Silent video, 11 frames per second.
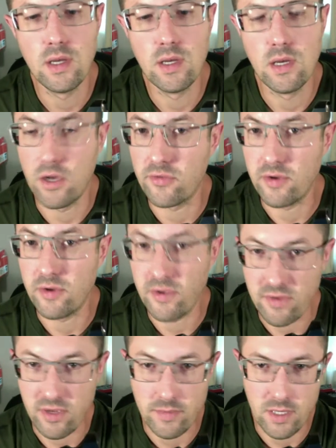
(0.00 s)
I was really
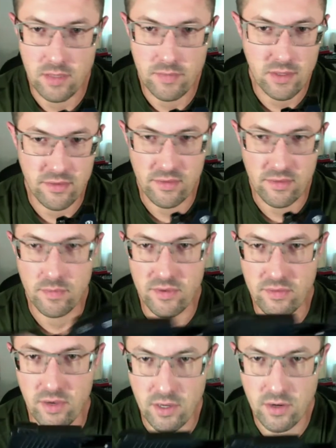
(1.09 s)
excited about it because the
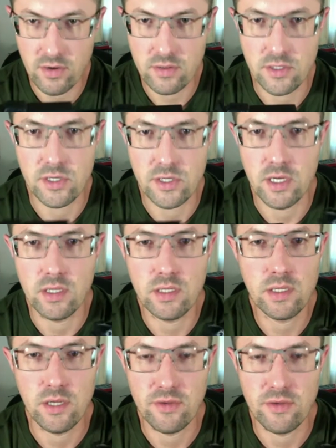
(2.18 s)
pistol I currently shot,
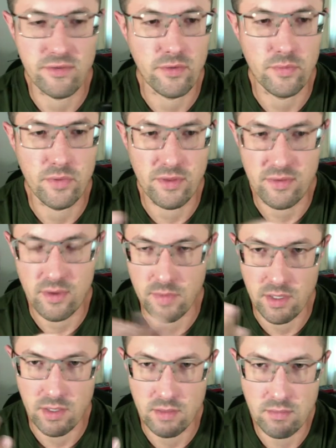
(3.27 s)
I was just going to put this on
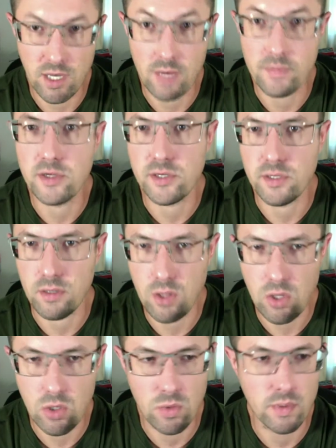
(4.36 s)
my competition
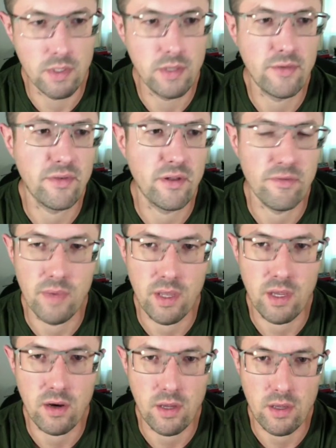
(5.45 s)
clone instead of my
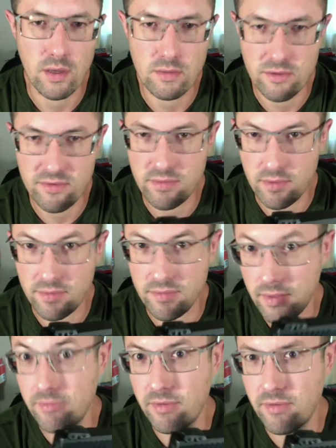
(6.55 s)
carry gun, just because
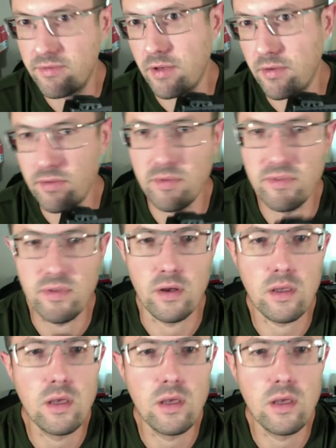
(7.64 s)
if it fails it would suck.